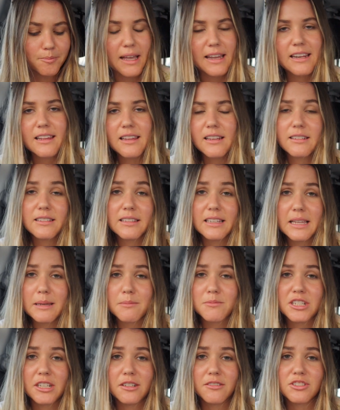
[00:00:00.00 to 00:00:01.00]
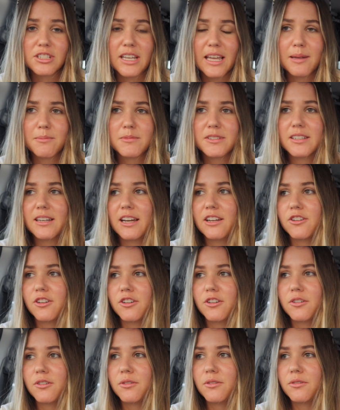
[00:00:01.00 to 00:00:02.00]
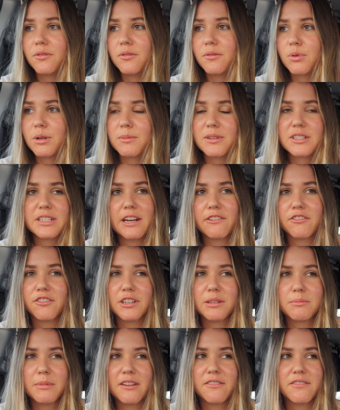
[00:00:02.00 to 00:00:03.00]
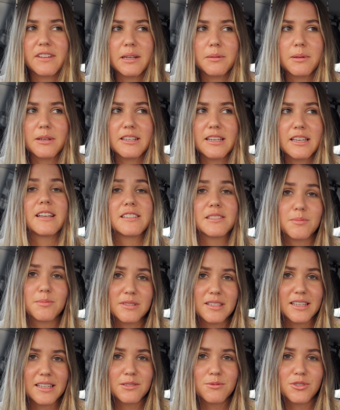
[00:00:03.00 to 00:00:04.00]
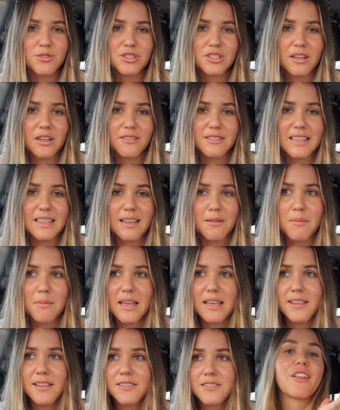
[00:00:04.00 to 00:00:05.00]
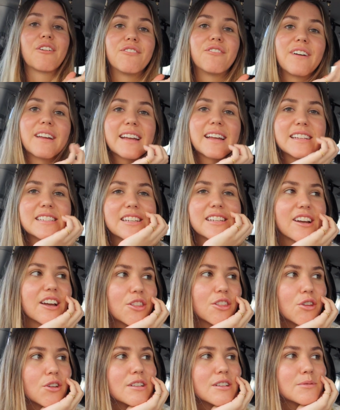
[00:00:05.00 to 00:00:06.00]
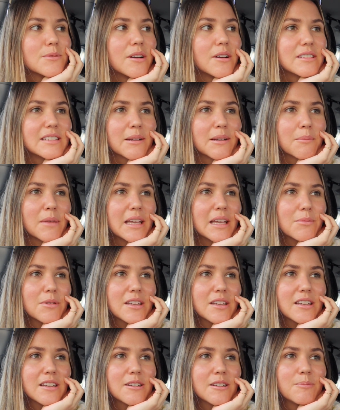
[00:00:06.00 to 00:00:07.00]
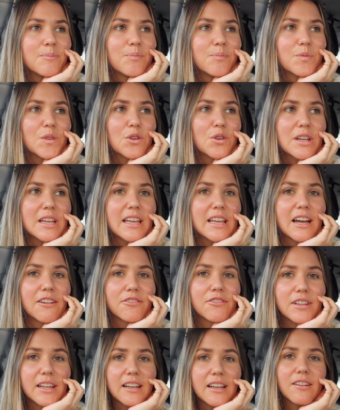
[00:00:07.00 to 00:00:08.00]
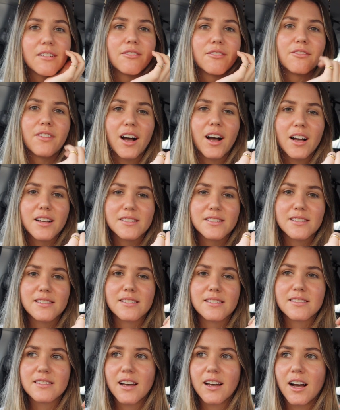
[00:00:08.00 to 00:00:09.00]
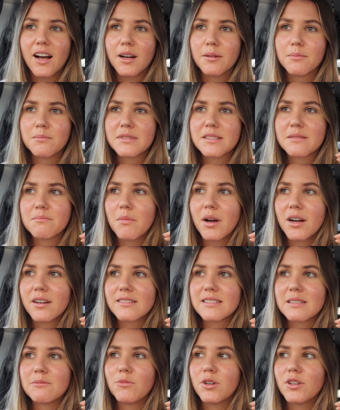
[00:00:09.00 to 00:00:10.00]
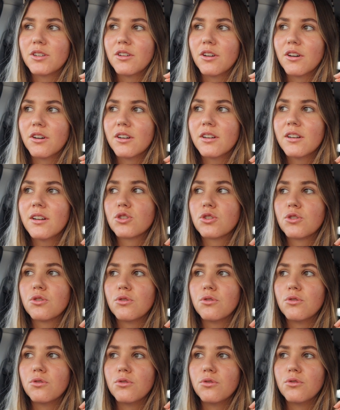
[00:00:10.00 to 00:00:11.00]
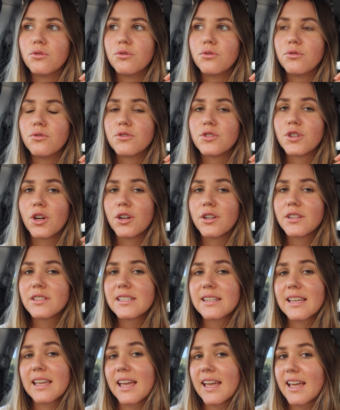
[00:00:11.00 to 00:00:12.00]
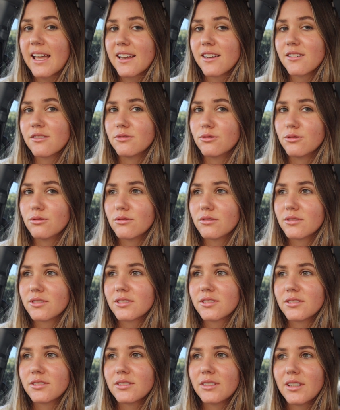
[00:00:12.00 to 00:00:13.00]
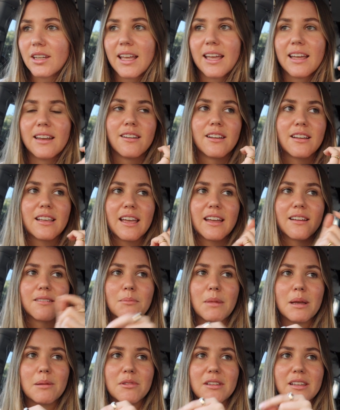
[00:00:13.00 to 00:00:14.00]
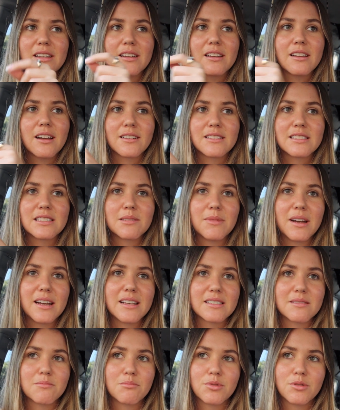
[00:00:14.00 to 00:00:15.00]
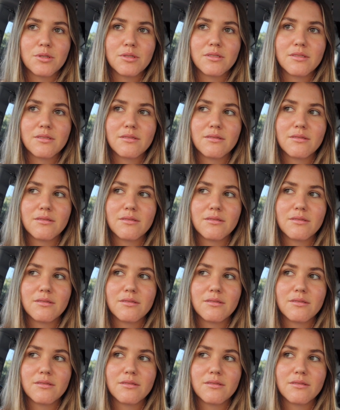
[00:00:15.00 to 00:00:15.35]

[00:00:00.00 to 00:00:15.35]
Anything clamshell shaped. I know pretty much everyone in my family is obsessed with shells like me. A fun idea I thought as well is like maybe looking out for like vases, cups, mugs and whatnot to turn into candles, and again maybe like customize and put